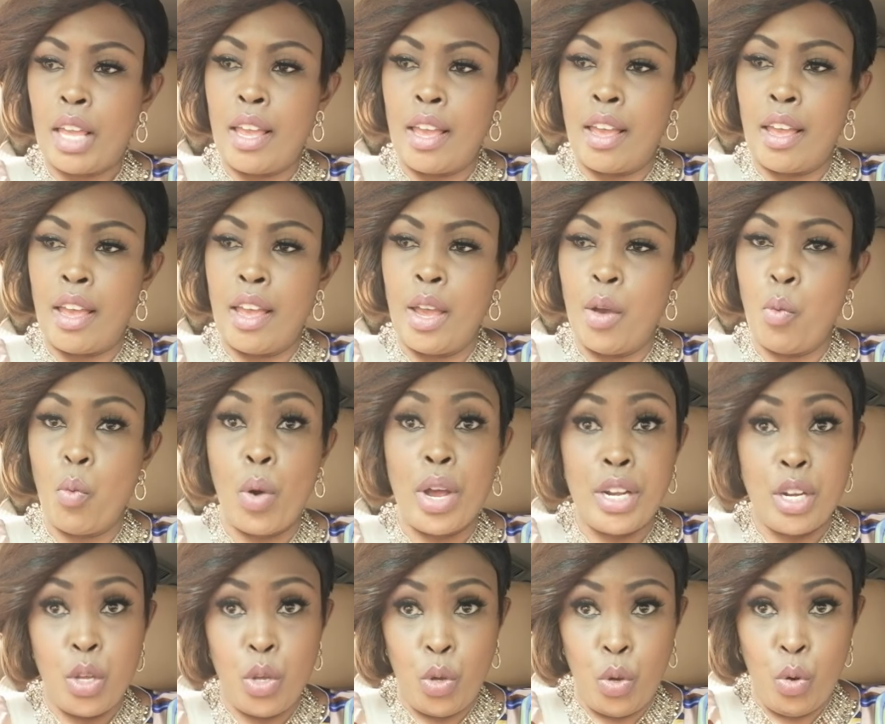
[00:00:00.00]

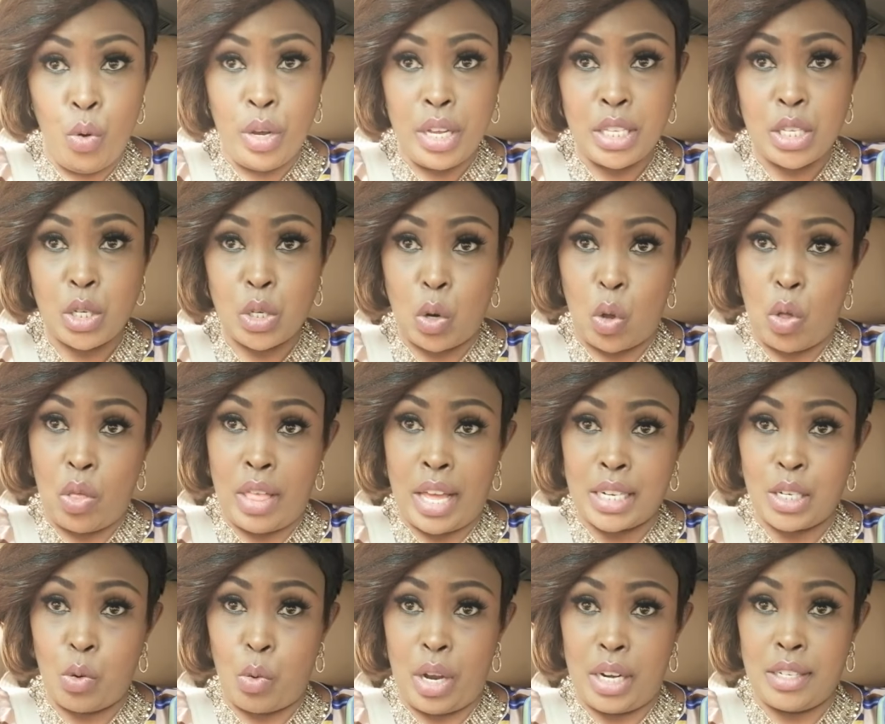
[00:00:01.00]
when you install
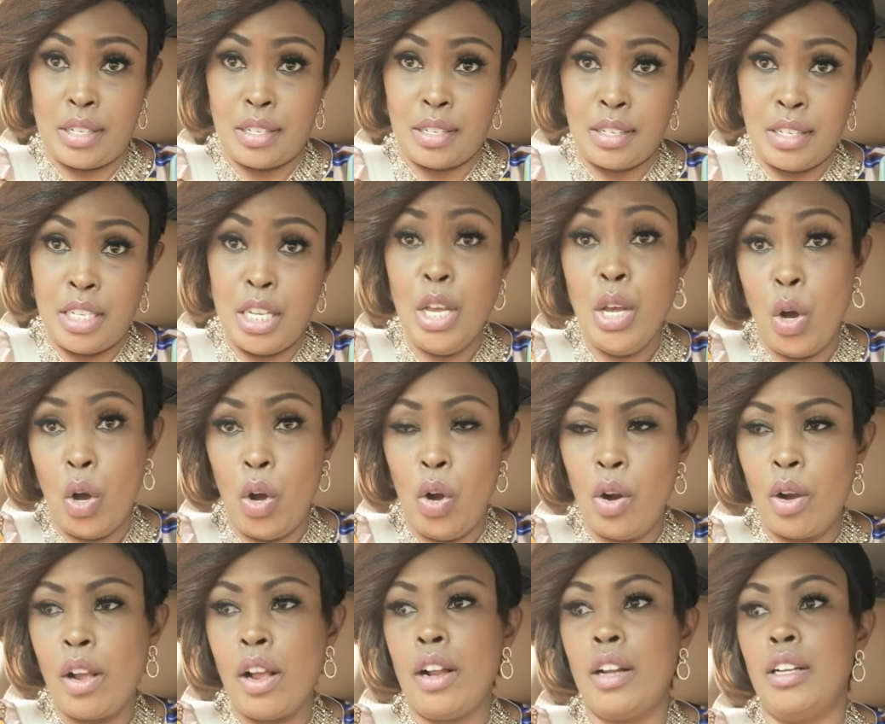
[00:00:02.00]
that one.
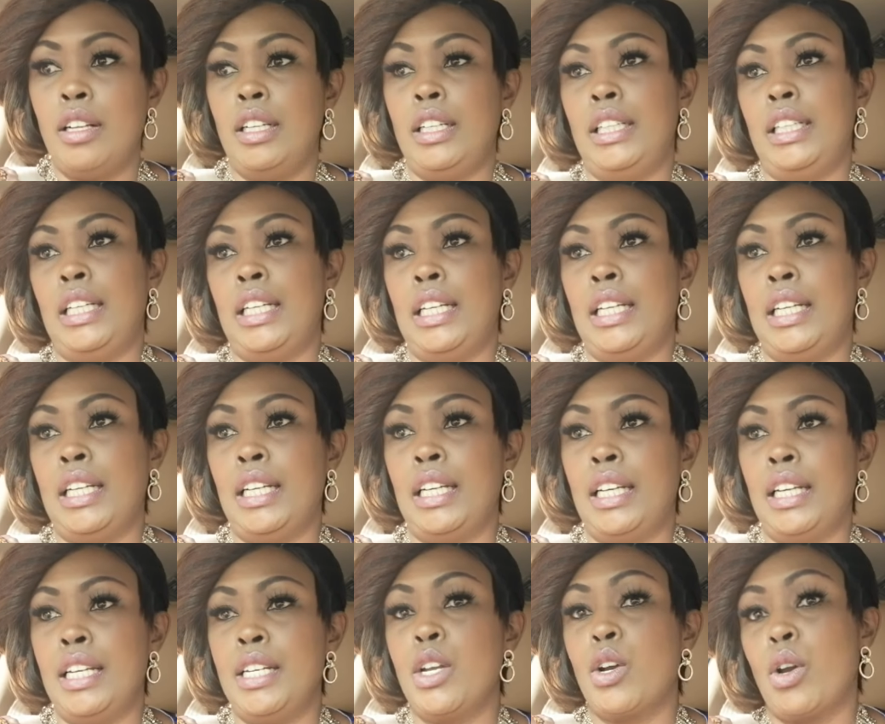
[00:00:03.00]
Iyo,
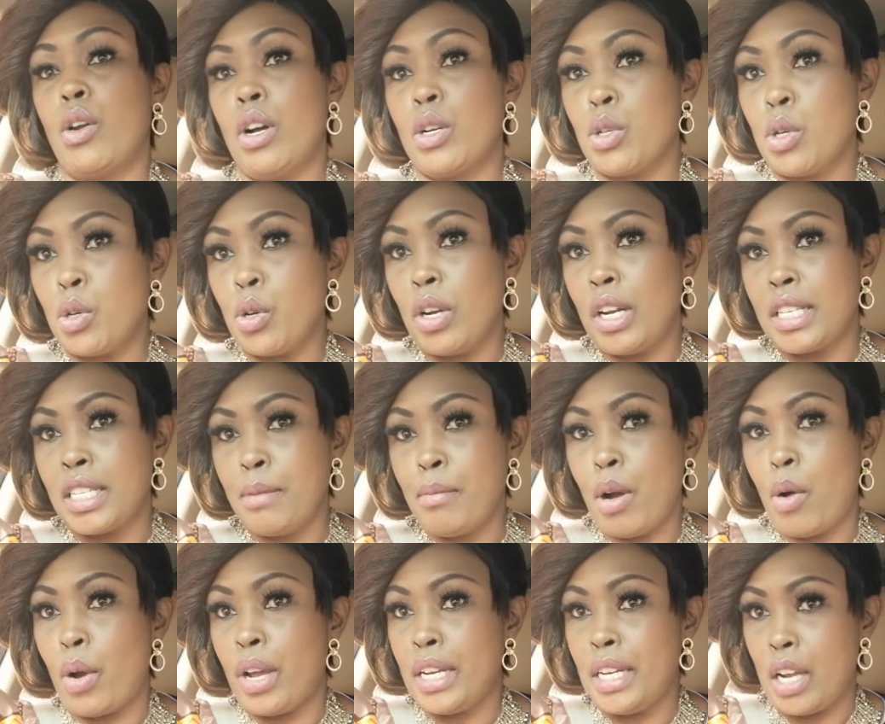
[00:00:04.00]
nikona watoto
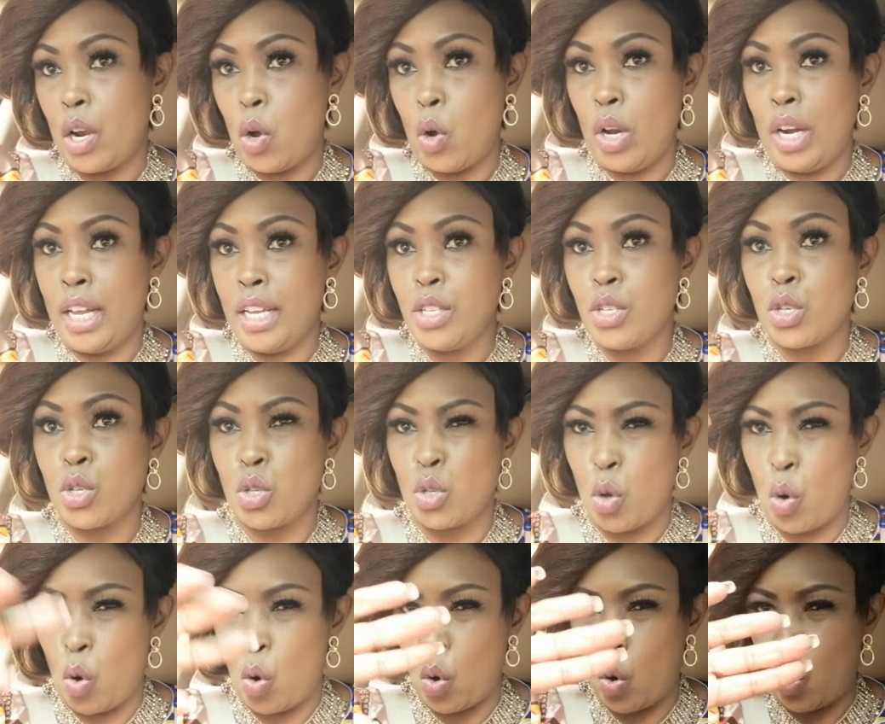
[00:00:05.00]
lazima waende college,
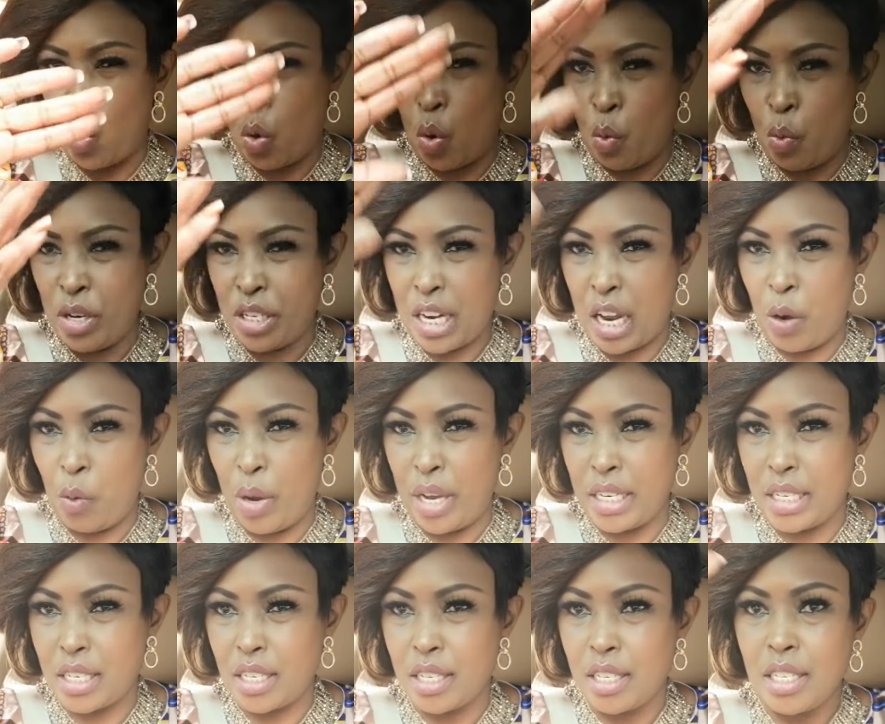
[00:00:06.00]
so we shall
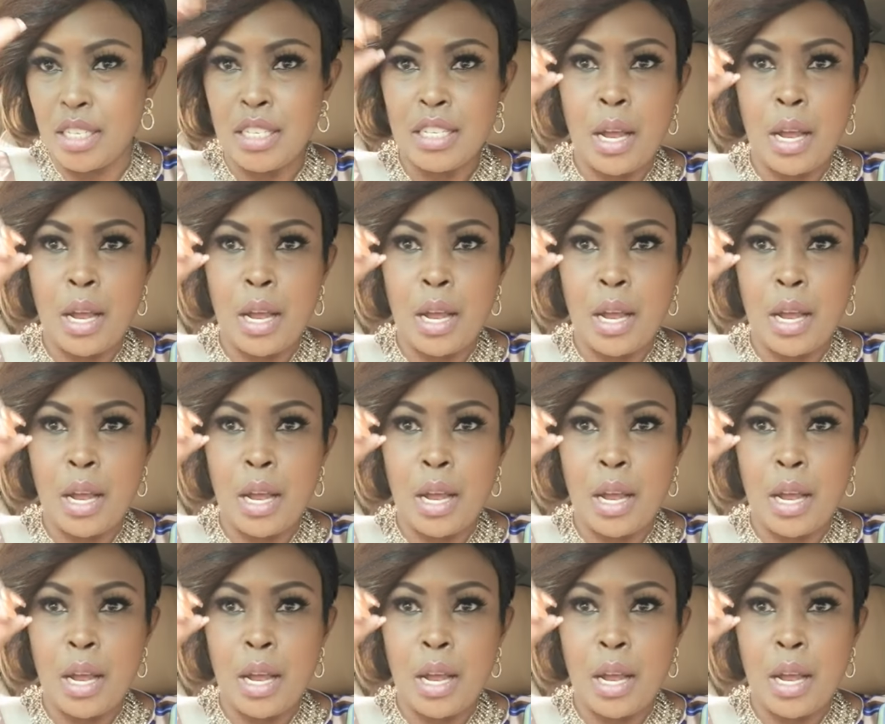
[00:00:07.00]
wait.